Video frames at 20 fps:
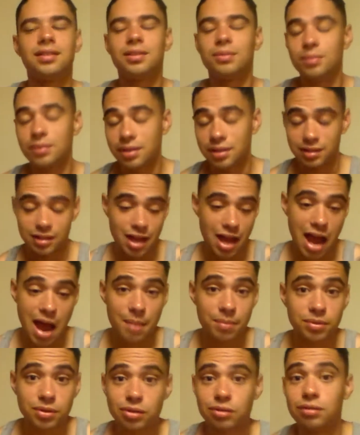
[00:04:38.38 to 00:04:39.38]
to me, is
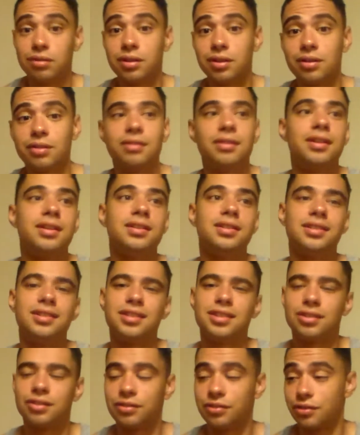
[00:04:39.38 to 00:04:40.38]
absolutely crazy.
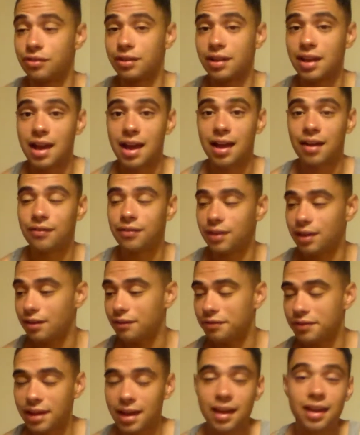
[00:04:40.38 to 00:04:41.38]
So for that,
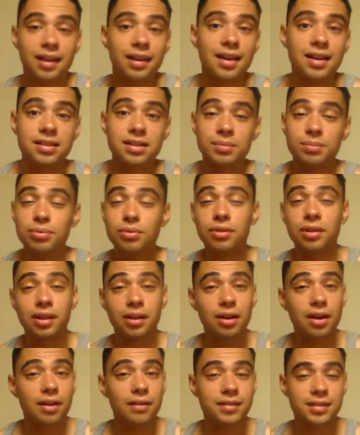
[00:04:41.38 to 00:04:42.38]
if they can actually pull
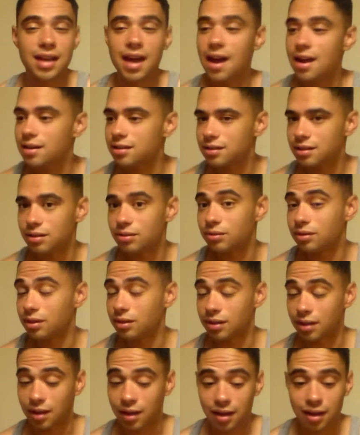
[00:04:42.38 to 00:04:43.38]
that off, because I honestly don't
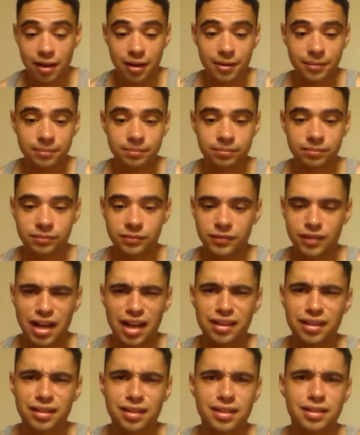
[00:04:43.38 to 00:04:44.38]
think they can,
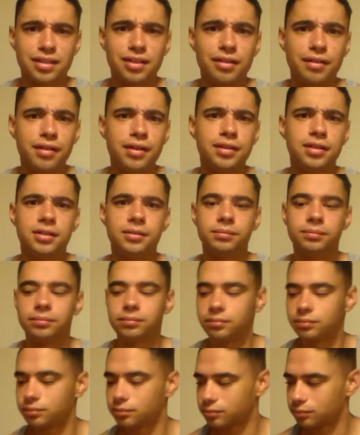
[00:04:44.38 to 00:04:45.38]
I think that's crazy.
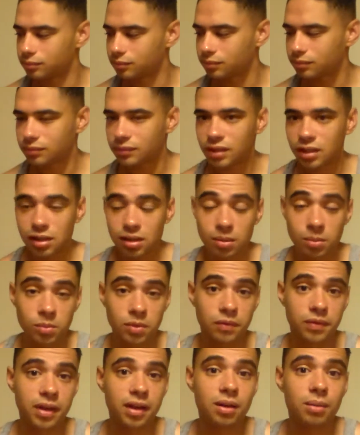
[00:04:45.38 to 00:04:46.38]

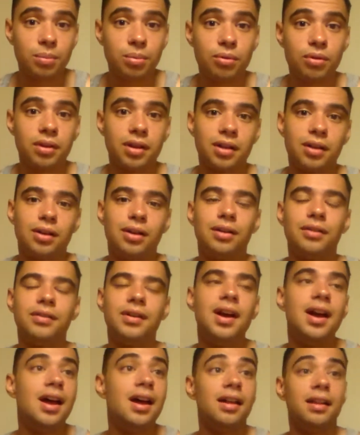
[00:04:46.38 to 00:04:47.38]
If they can pull that off,
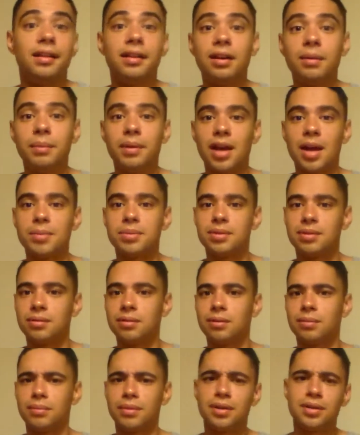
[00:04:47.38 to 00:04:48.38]
then that'd be
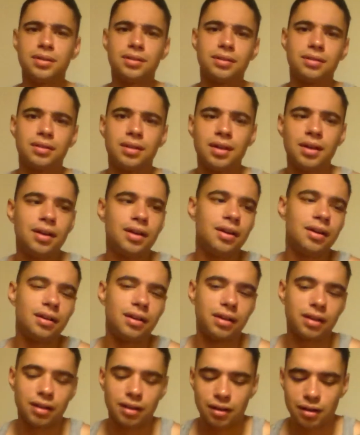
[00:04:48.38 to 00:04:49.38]
absolutely amazing.
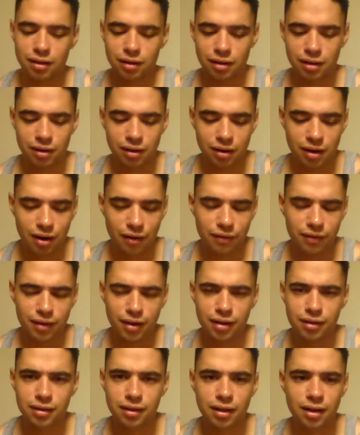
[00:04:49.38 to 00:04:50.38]
Like, I
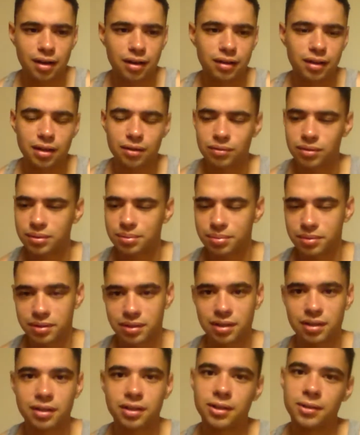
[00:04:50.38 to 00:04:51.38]
forgot the guy that was
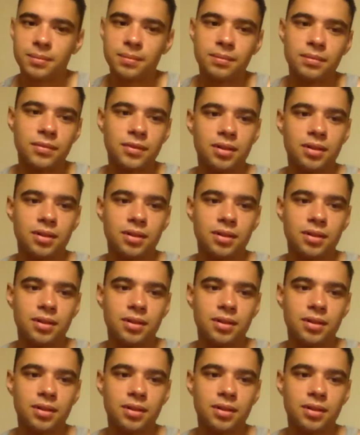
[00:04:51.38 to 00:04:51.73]
presented,